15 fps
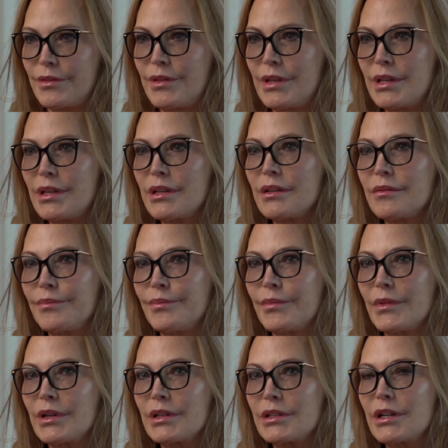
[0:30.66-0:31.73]
the
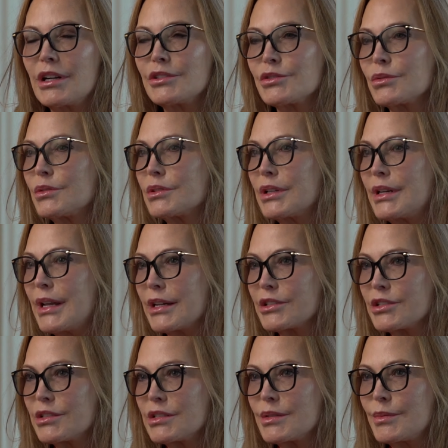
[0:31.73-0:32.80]
cultural
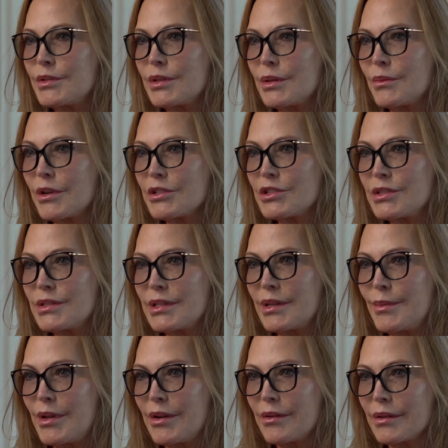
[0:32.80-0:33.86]
connections between Russians and
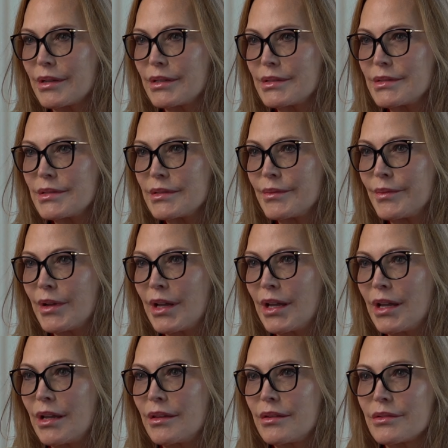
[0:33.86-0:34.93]
Americans.
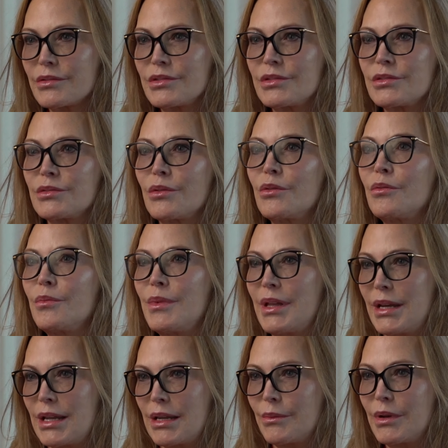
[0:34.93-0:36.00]
There's so
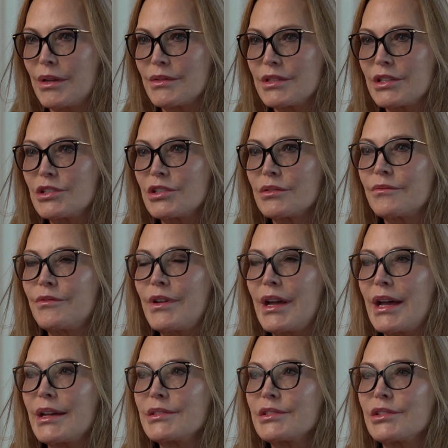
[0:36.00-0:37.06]
many. We have such a
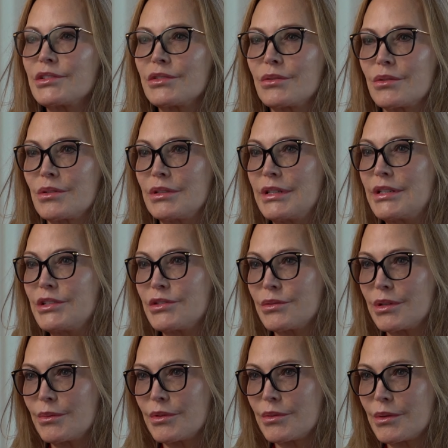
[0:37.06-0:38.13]
vast historical
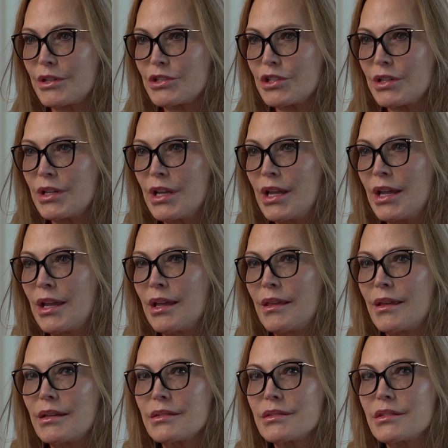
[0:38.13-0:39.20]
history with Russia
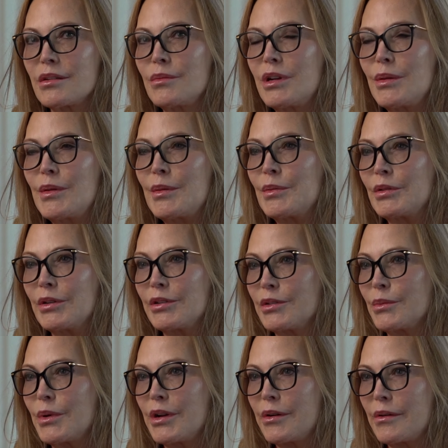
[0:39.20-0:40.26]
that so many people aren't
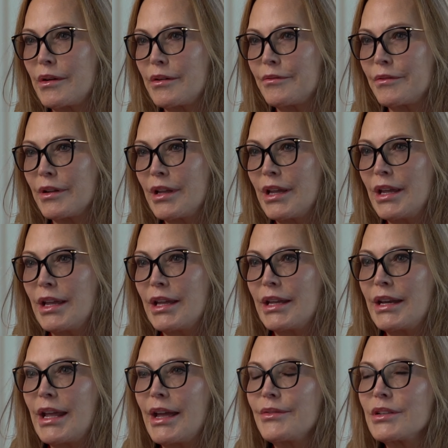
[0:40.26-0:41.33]
aware of.
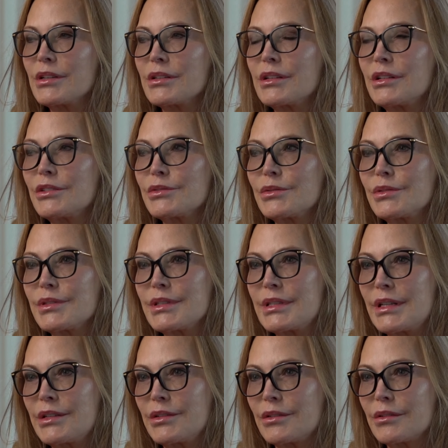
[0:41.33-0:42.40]
And having a cultural
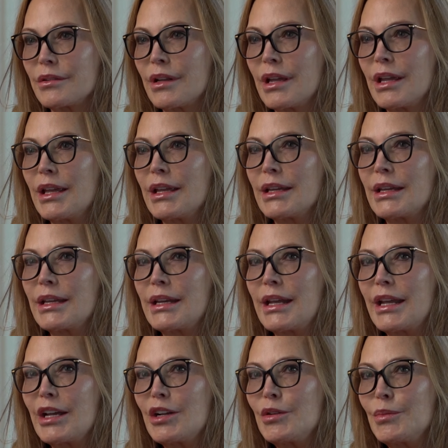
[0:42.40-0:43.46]
center can
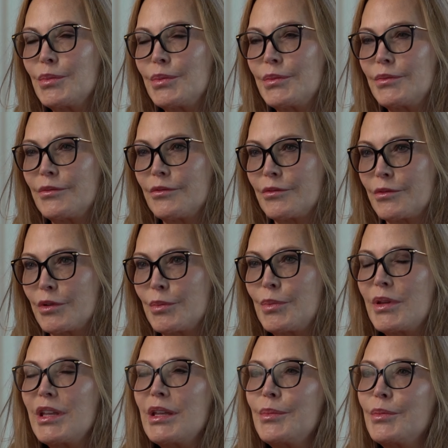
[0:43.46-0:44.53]
help for
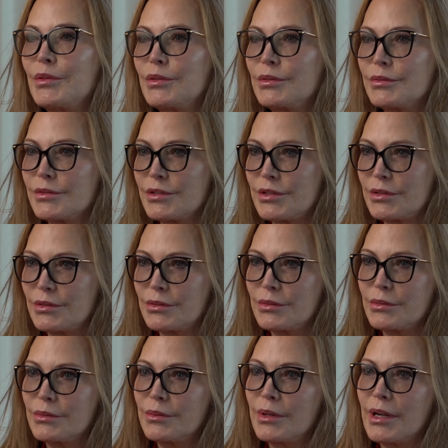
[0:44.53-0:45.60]
people
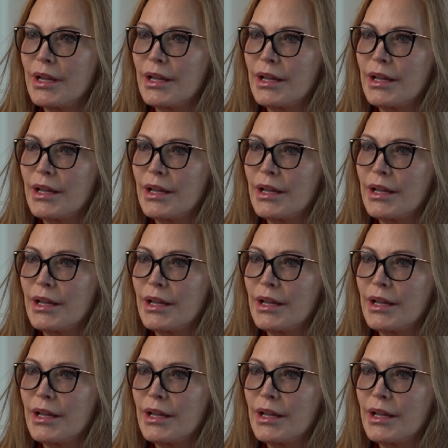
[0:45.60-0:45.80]
to